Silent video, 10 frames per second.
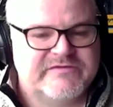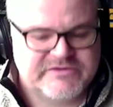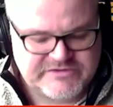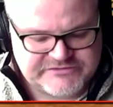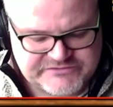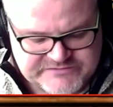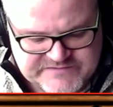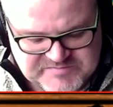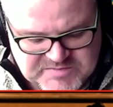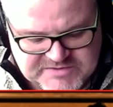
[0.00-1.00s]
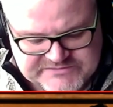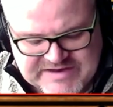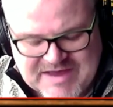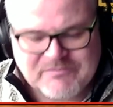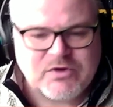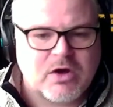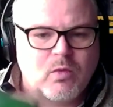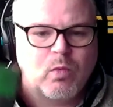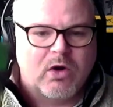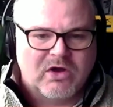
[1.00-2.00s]
versions of this box set. I'm
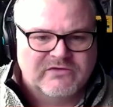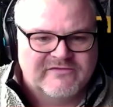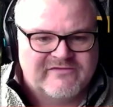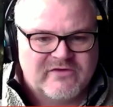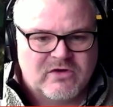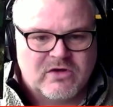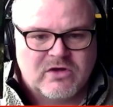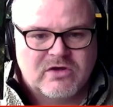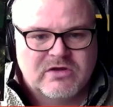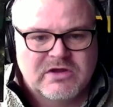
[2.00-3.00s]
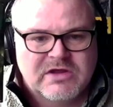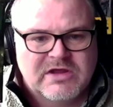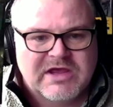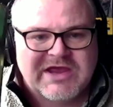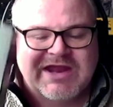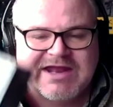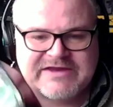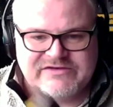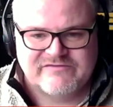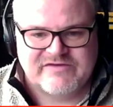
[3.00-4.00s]
not one for
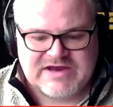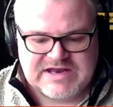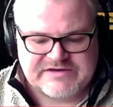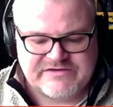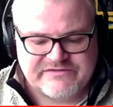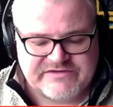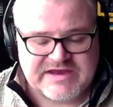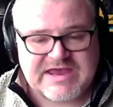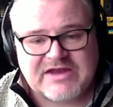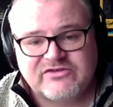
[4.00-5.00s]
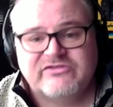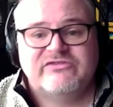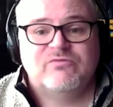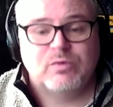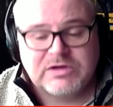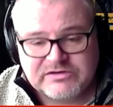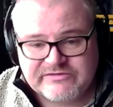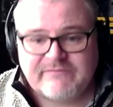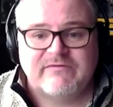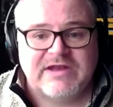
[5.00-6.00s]
collecting for collecting's sake. I just will
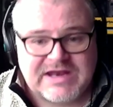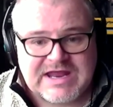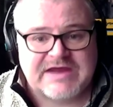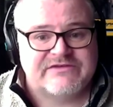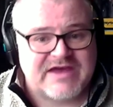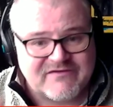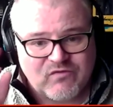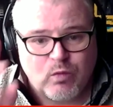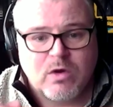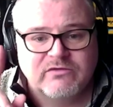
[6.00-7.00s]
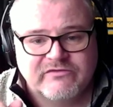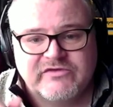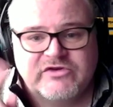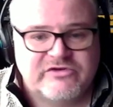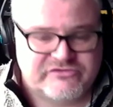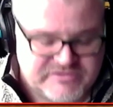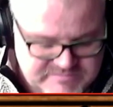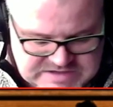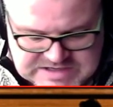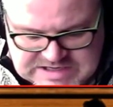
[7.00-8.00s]
generally like to have one version
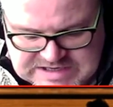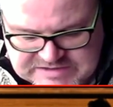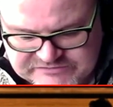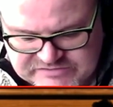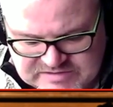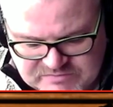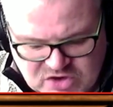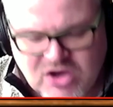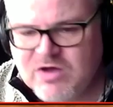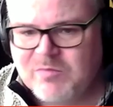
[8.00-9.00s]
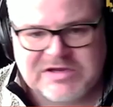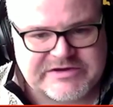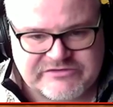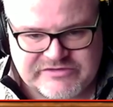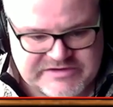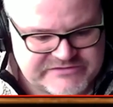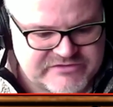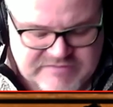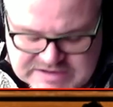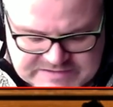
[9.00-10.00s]
in my collection. I'm not a
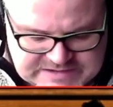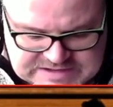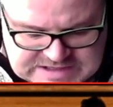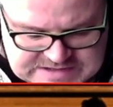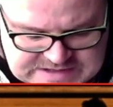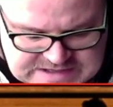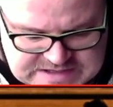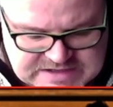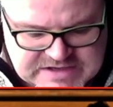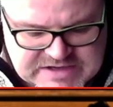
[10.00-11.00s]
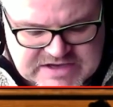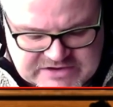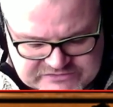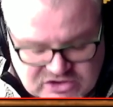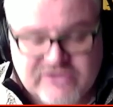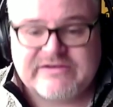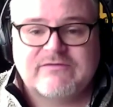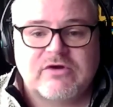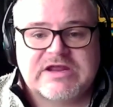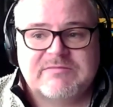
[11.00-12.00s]
completionist or anything like that. As long as
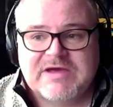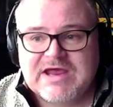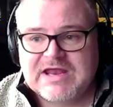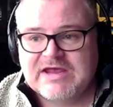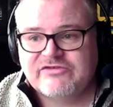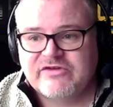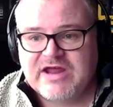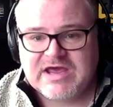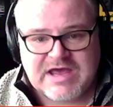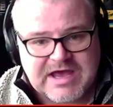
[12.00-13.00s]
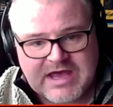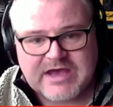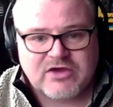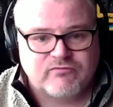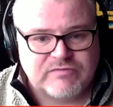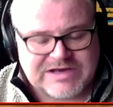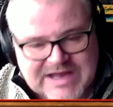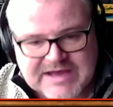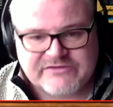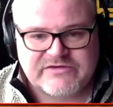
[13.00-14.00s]
I've got it in my collection, I, I, I can
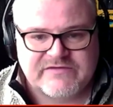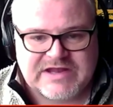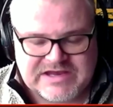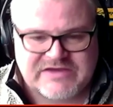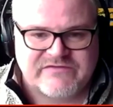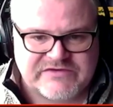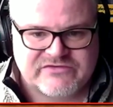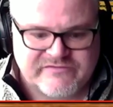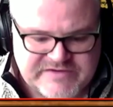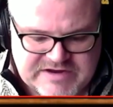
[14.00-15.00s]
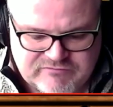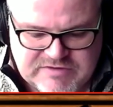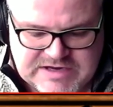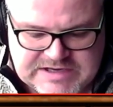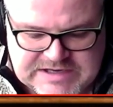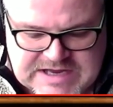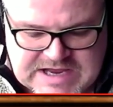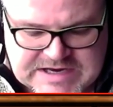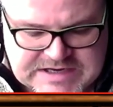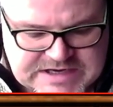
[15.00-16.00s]
relax if you like, if it's something I really
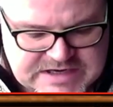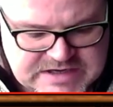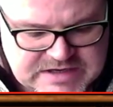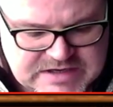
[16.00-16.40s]
like.